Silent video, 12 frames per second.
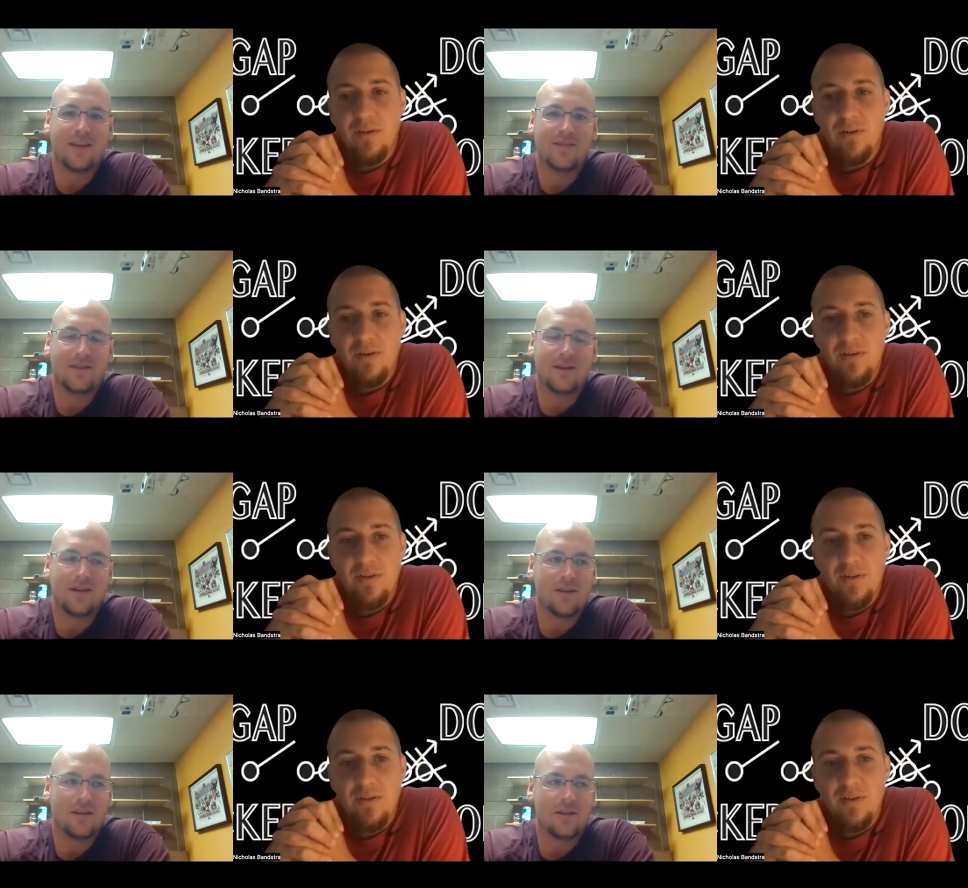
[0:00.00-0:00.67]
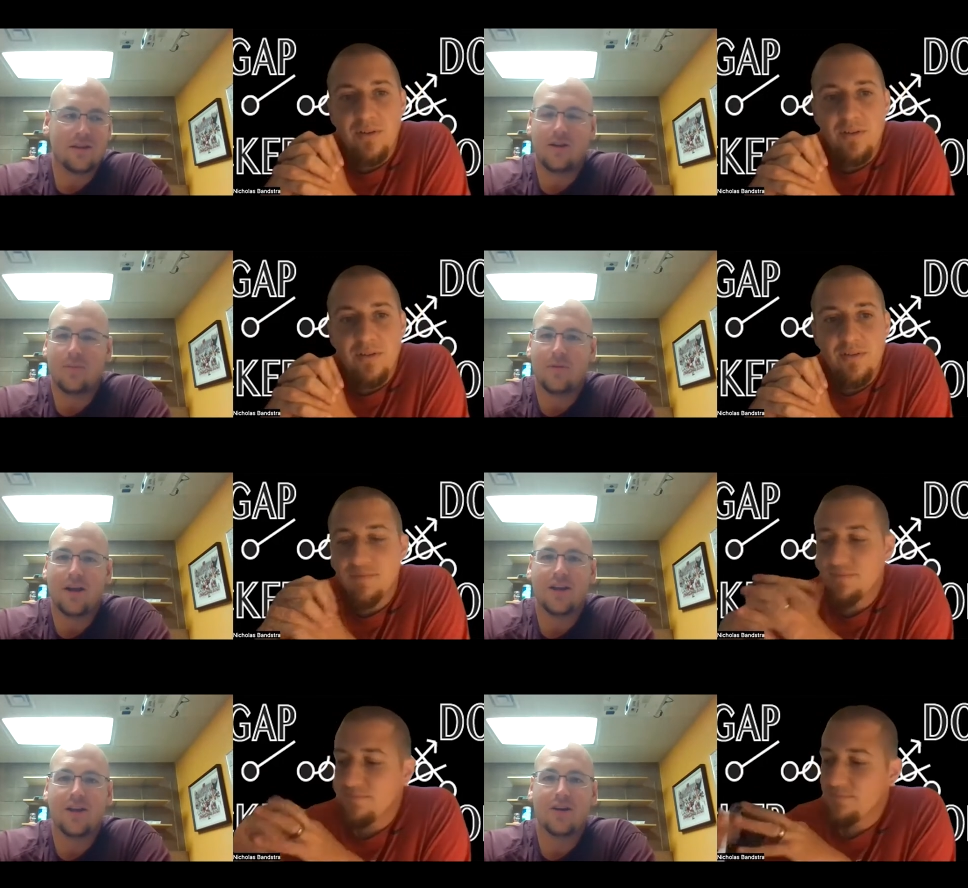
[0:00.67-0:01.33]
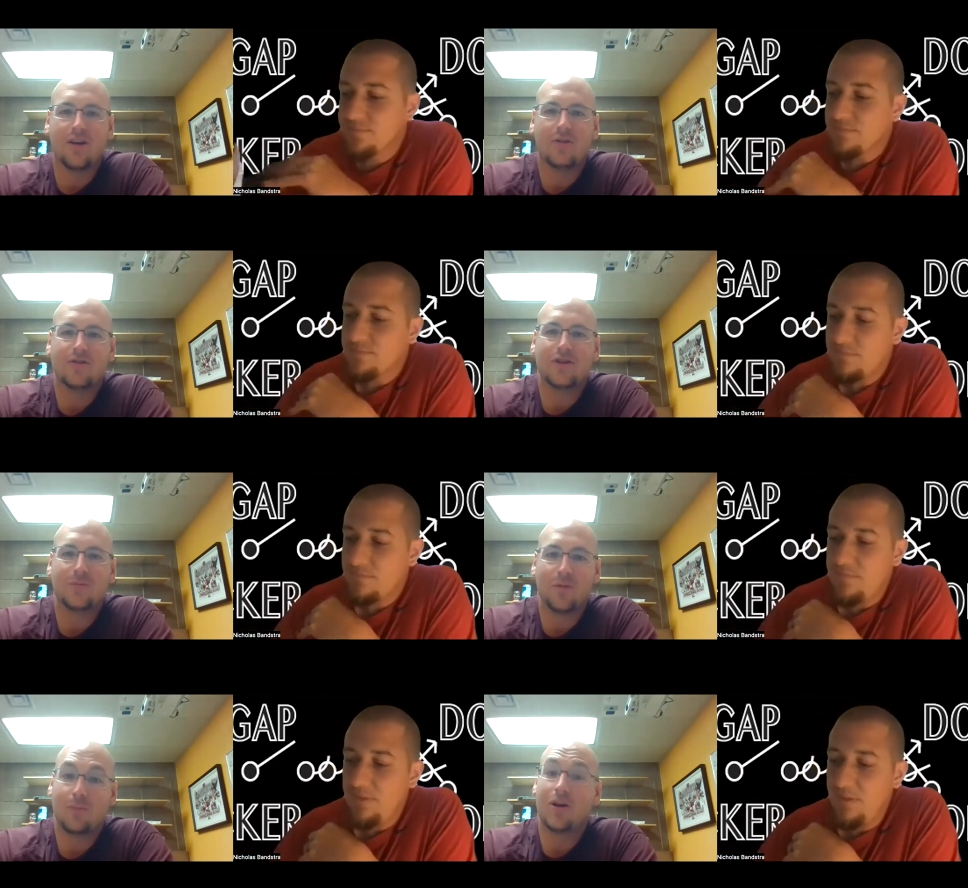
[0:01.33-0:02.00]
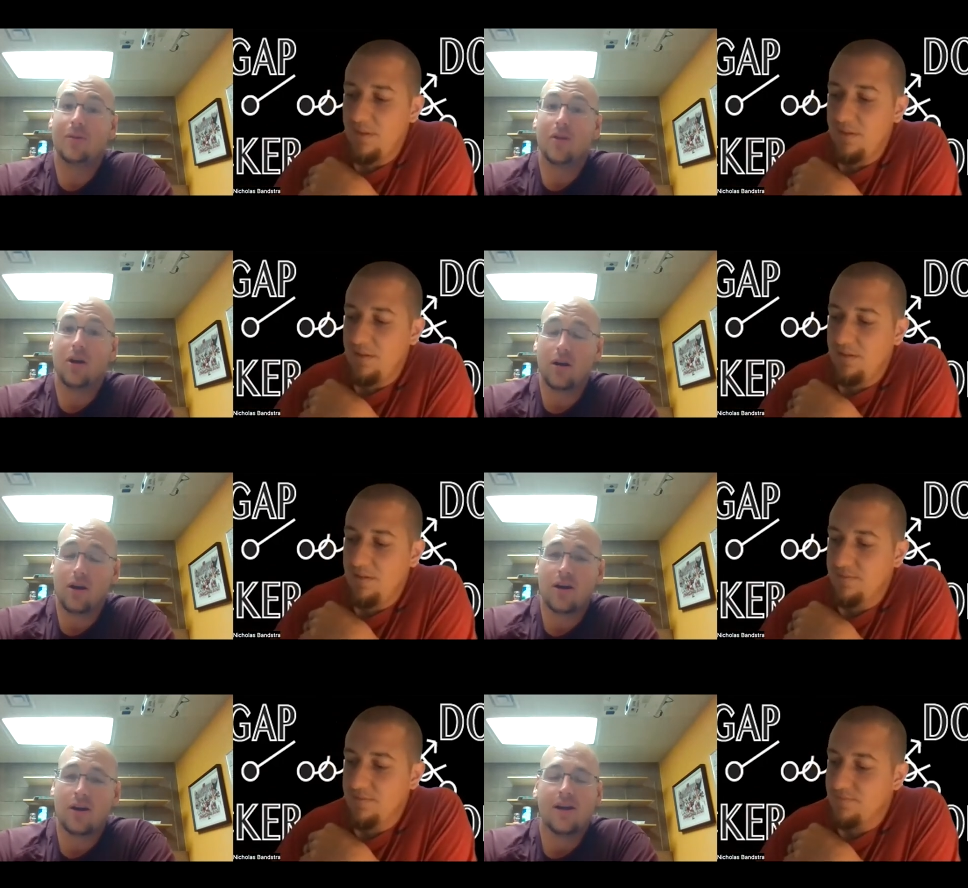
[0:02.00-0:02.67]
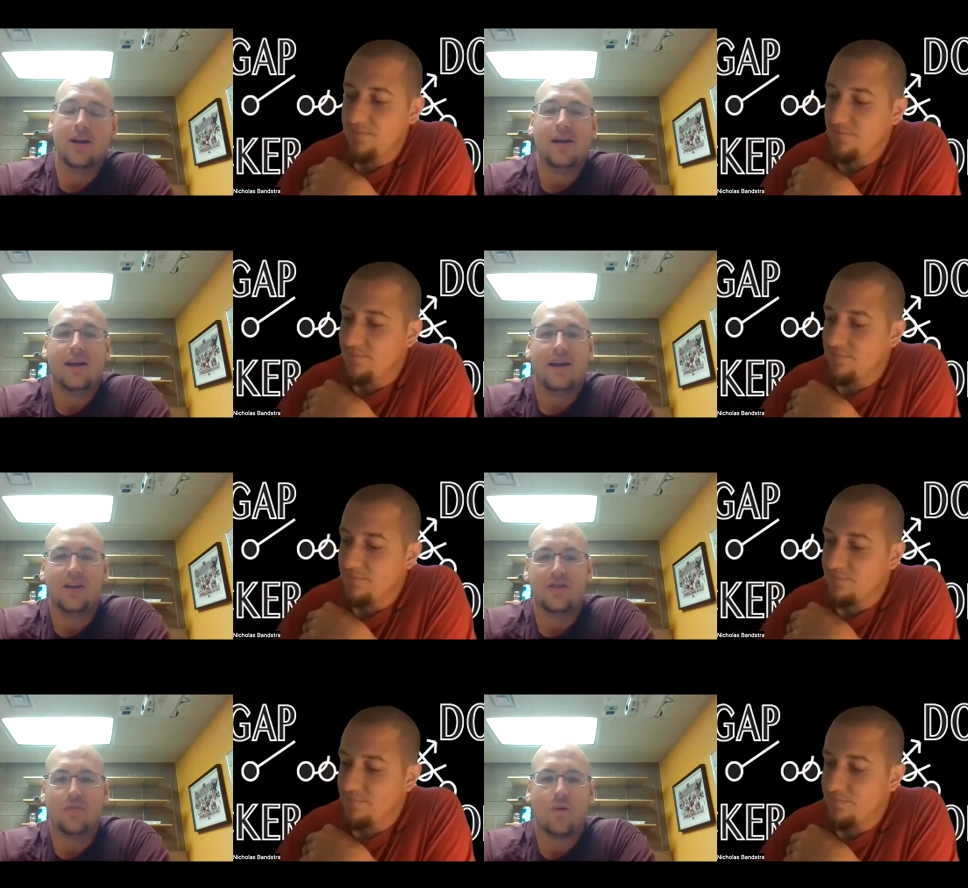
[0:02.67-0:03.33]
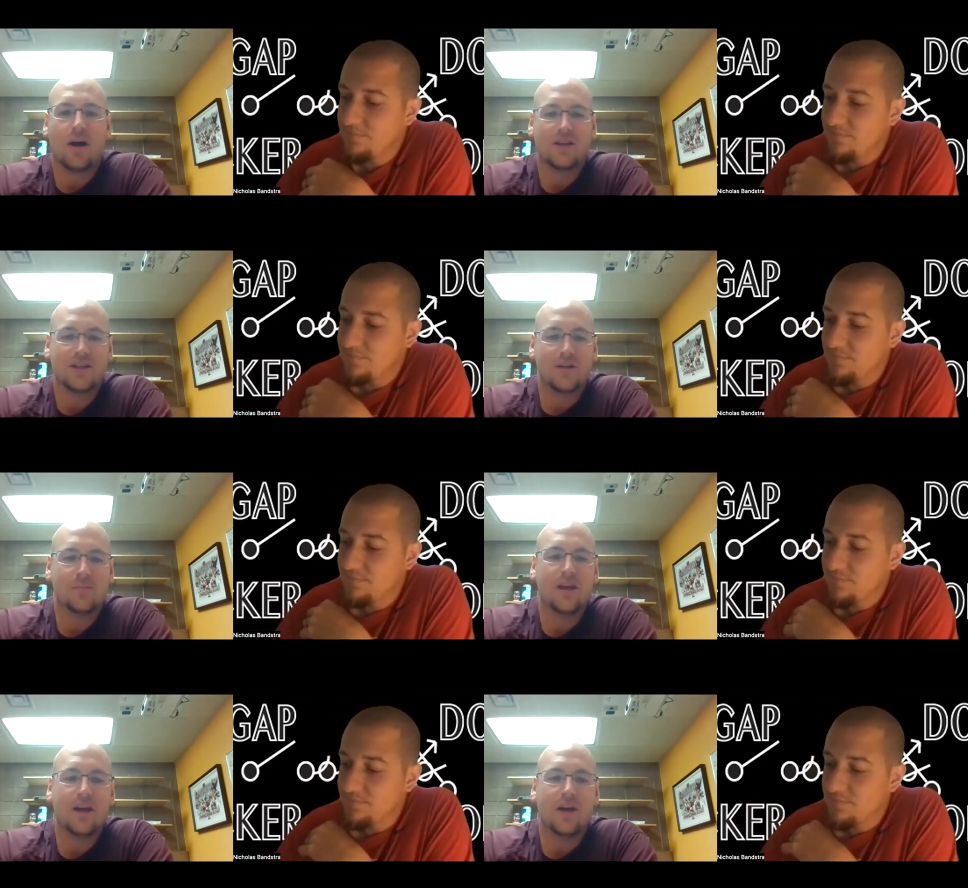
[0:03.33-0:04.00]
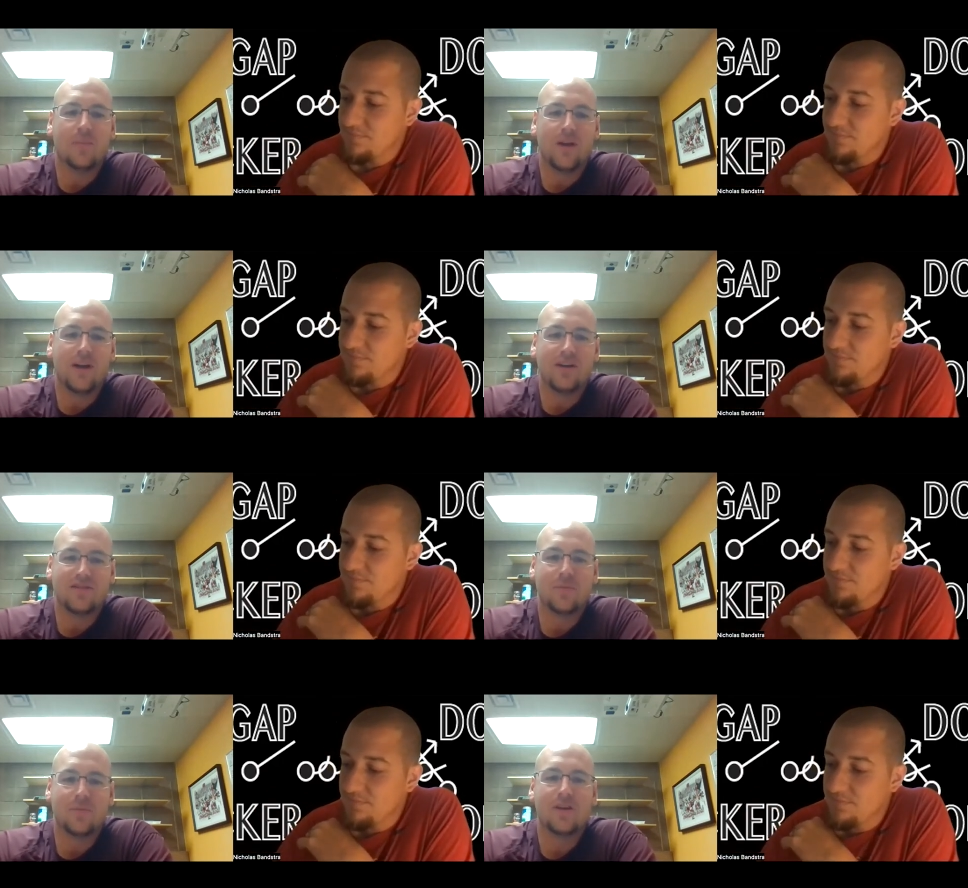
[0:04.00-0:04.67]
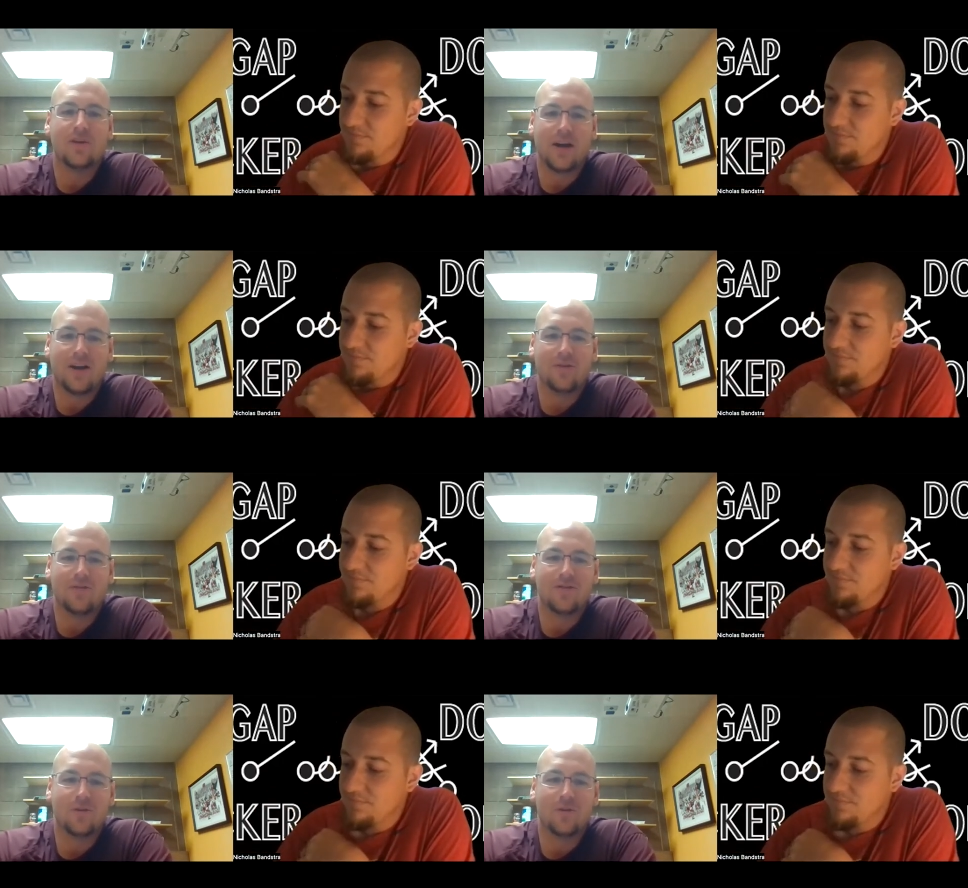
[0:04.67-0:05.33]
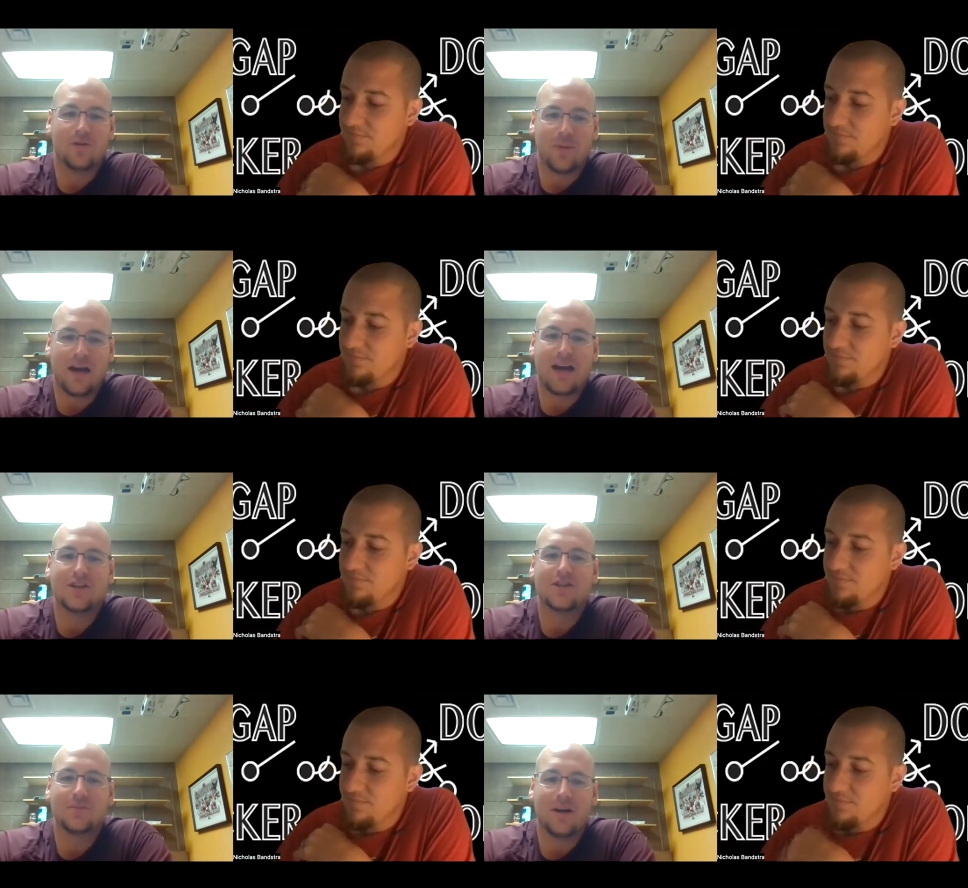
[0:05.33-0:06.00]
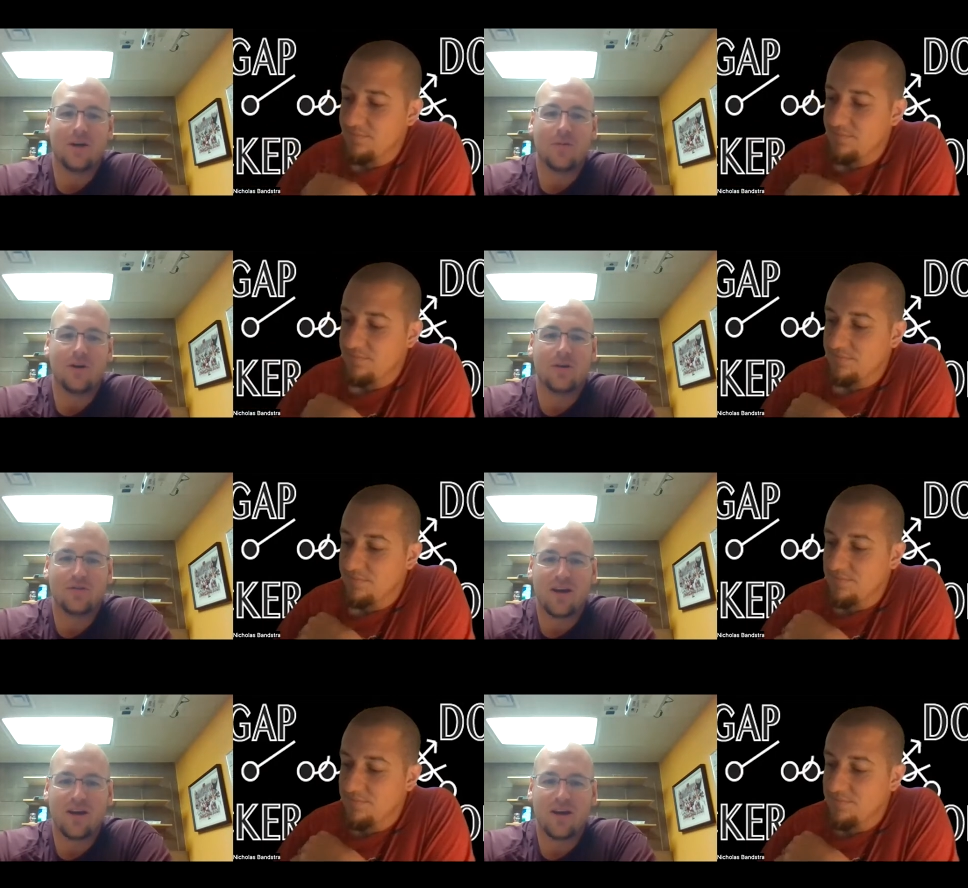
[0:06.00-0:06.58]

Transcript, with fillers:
Speaker 1: as a you know I'm not a young coach anymore, but I'm younger, and just watching him get up there and speak about it with so much passion about what he was